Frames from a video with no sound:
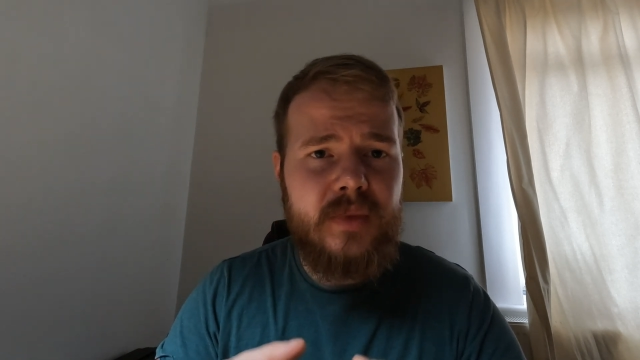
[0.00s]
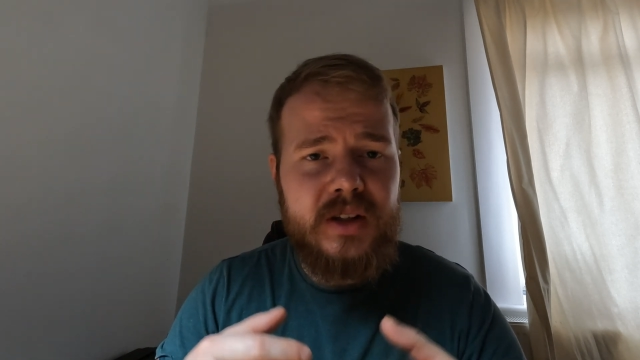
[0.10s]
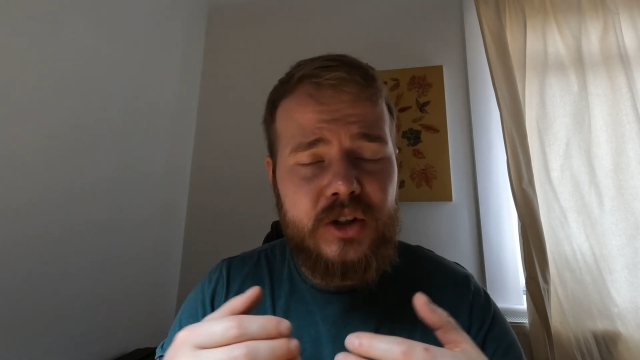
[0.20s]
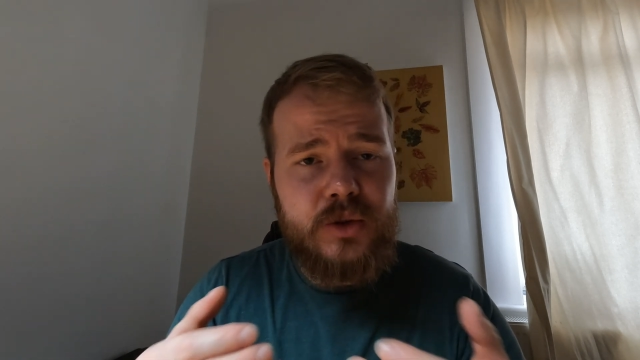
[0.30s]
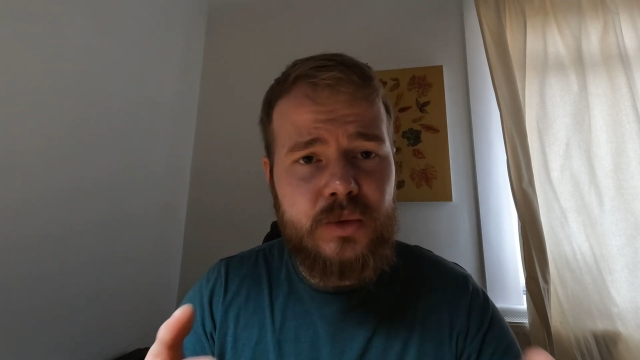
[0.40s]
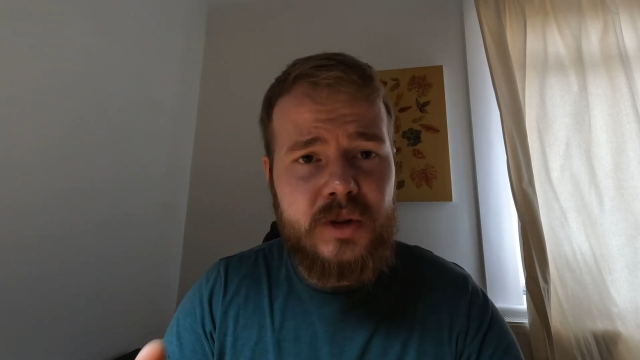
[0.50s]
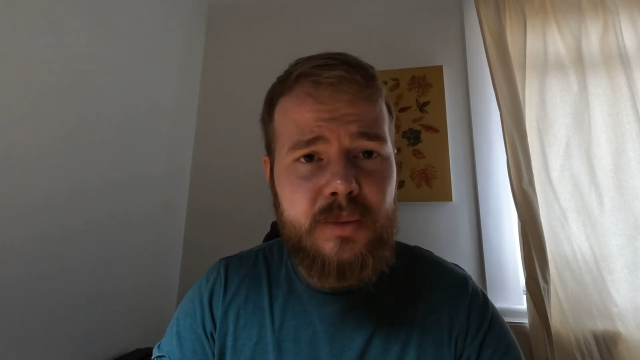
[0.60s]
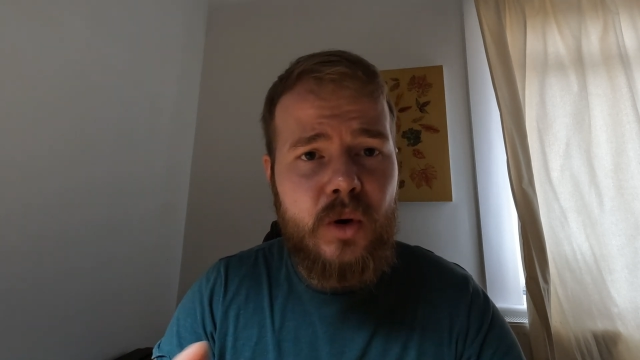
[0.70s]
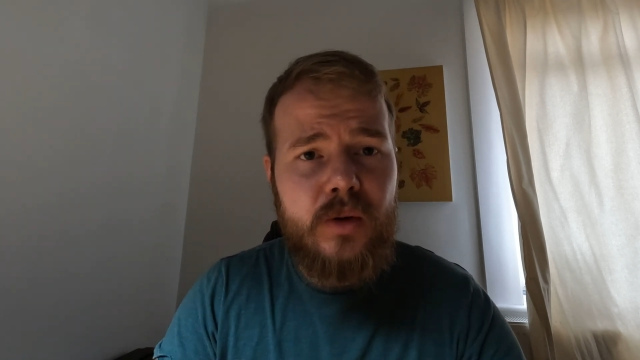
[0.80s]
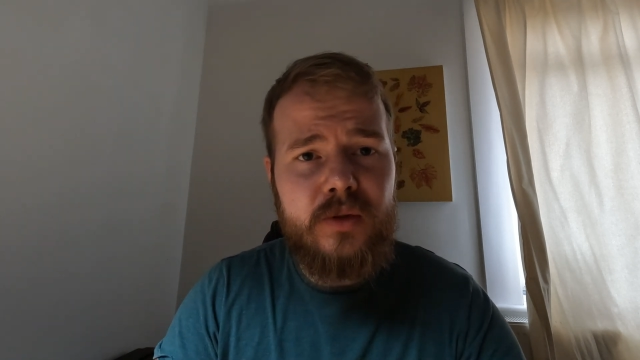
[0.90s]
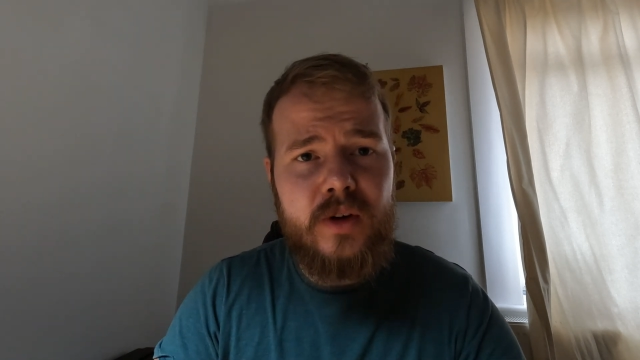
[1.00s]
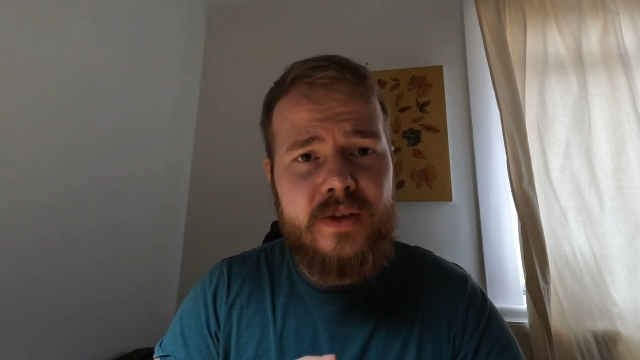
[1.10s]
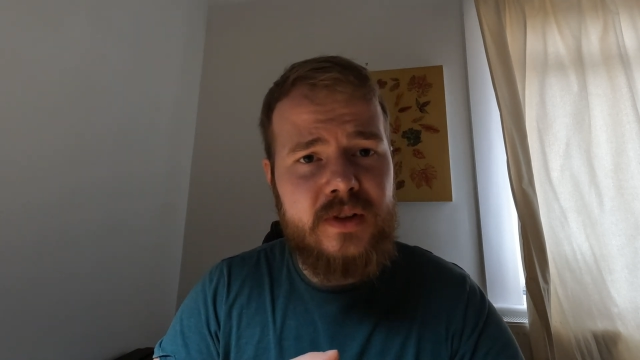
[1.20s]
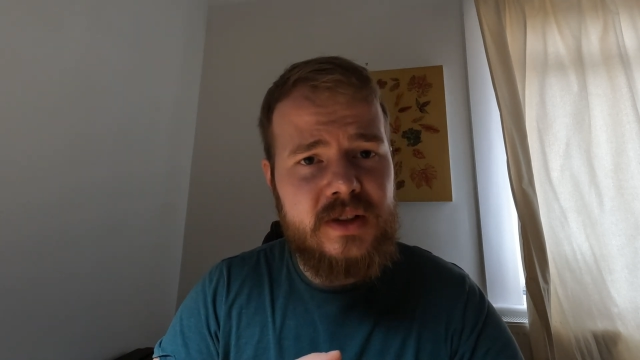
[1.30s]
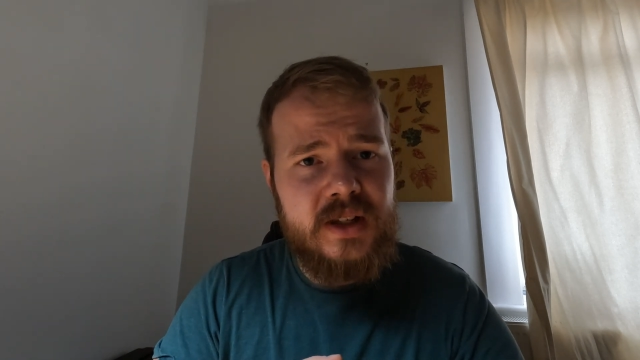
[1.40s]
additional support of
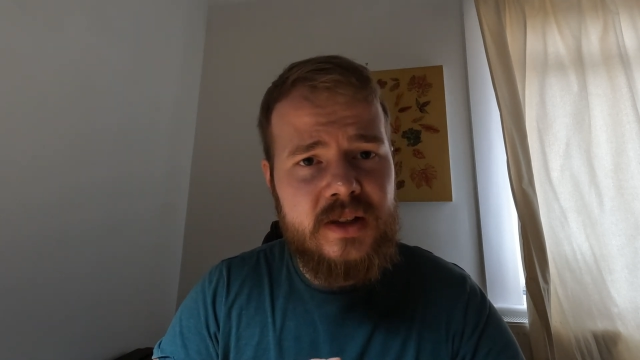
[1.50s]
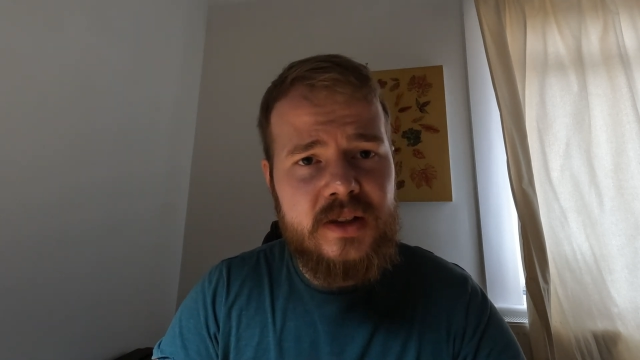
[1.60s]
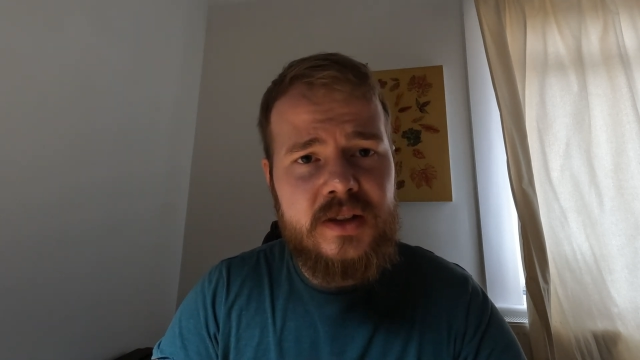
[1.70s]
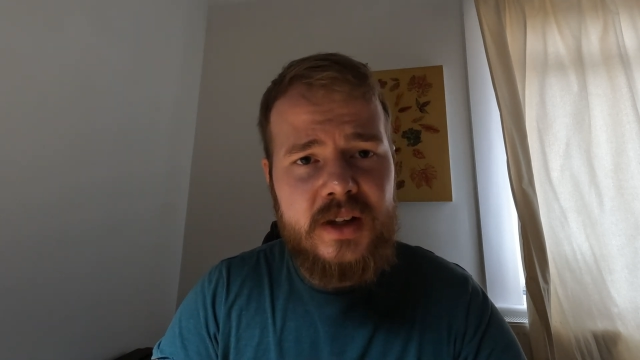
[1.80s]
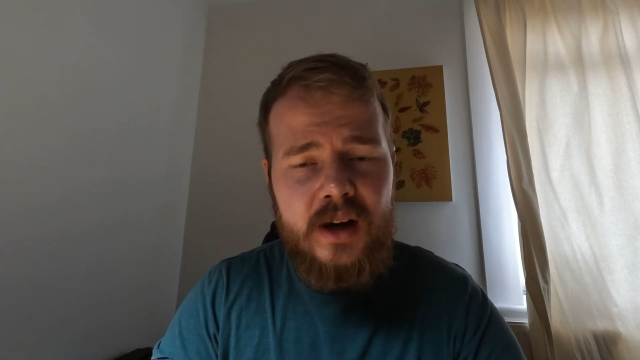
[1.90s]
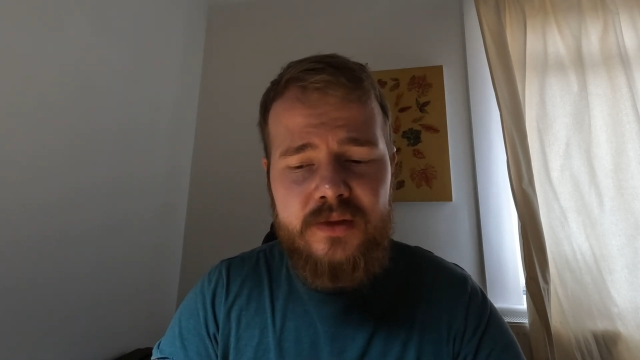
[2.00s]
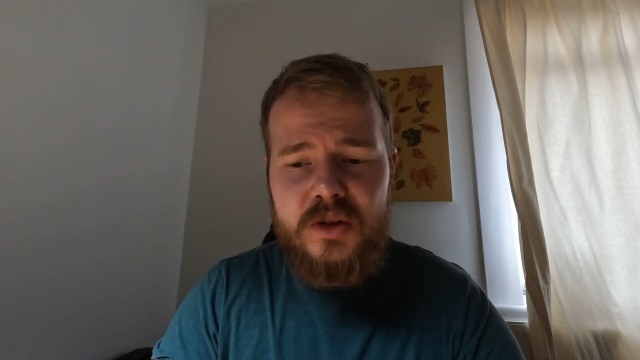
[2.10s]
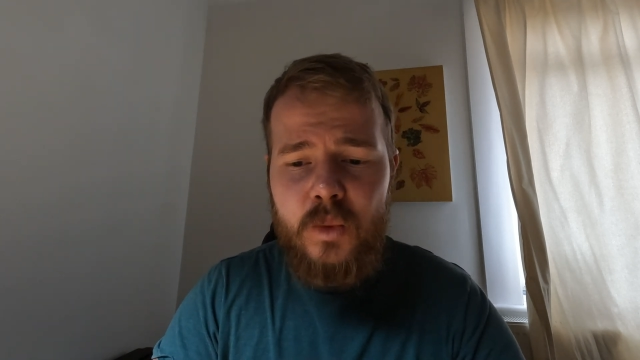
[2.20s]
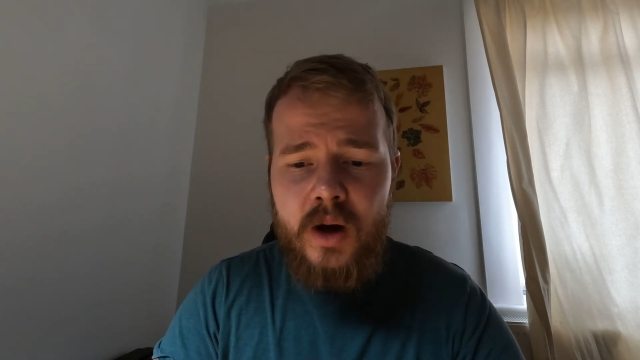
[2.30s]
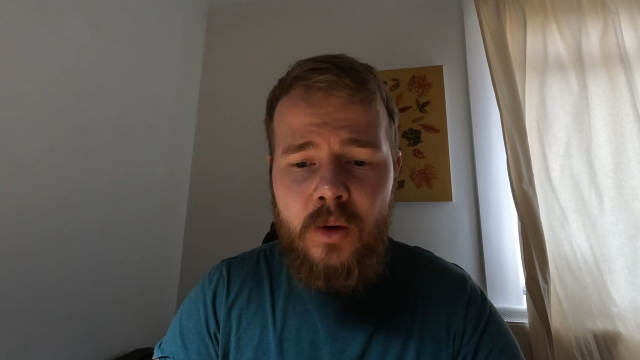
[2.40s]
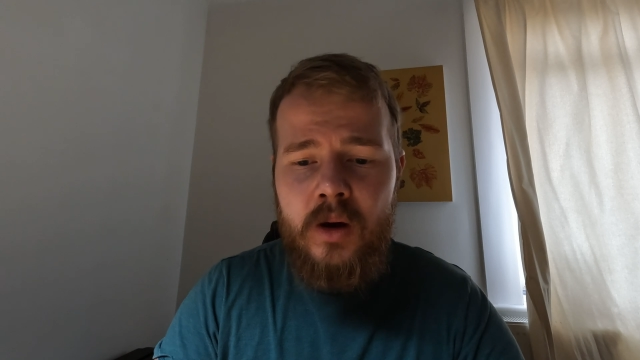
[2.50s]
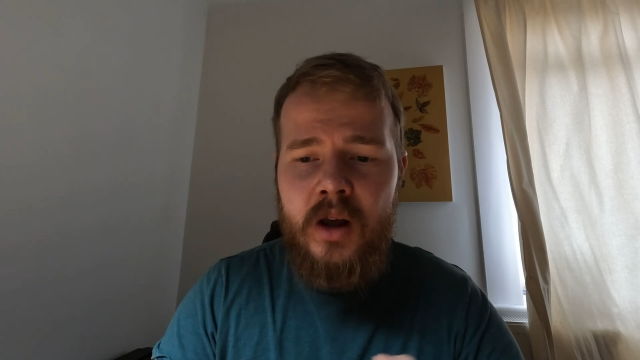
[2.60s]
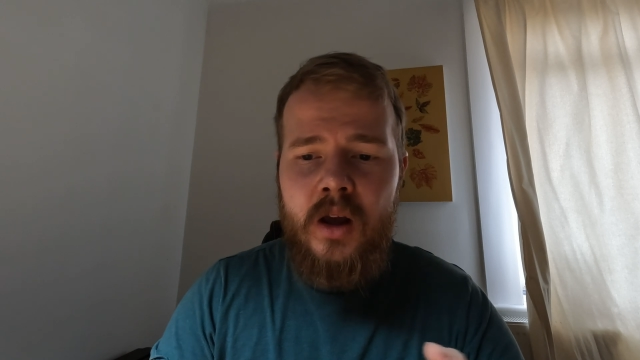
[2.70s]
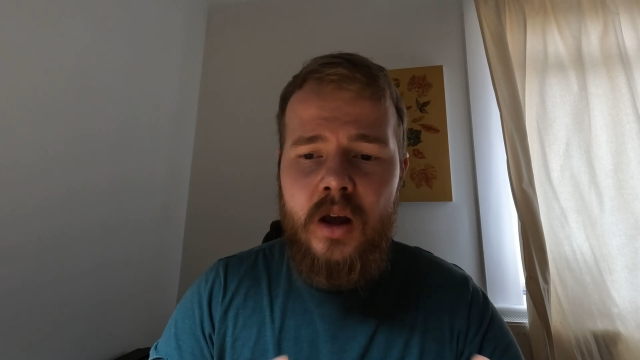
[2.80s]
grievances and stuff as well.